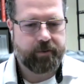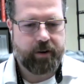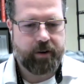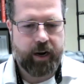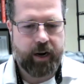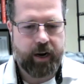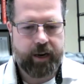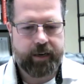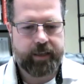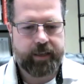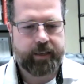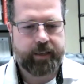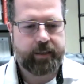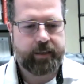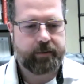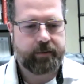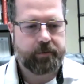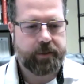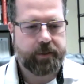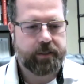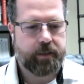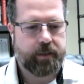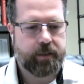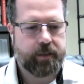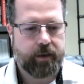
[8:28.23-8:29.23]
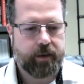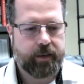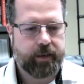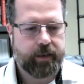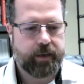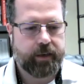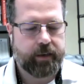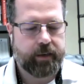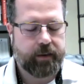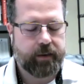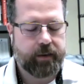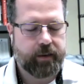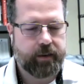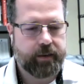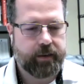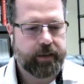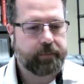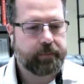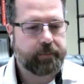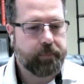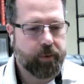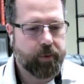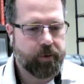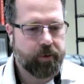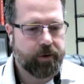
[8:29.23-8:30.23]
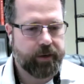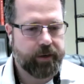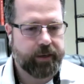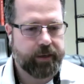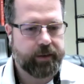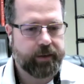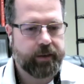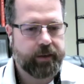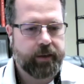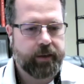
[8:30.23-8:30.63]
variety. We started importing